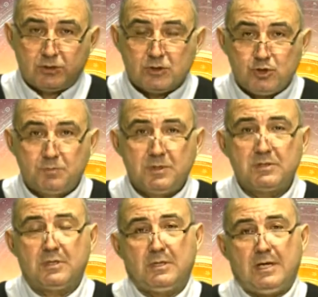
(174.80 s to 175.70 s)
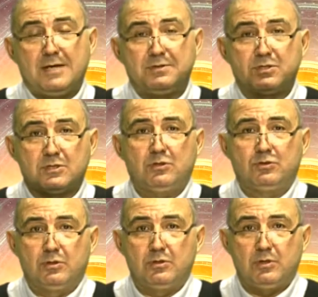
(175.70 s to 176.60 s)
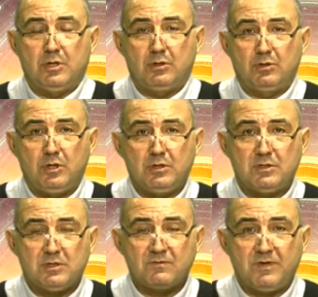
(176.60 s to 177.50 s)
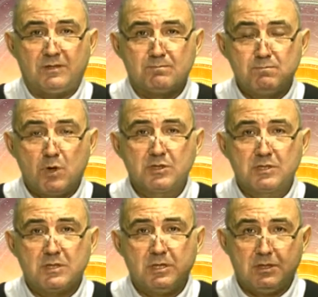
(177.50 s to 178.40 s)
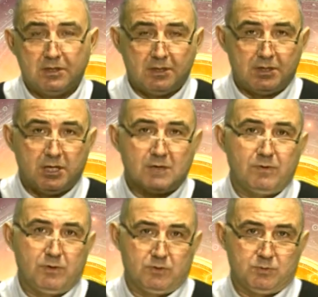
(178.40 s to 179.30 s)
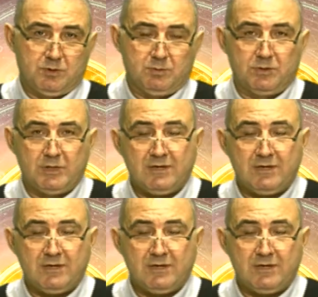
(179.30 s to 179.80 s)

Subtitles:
Jupiter and the Saturn are going to affect mostly Aquarius people.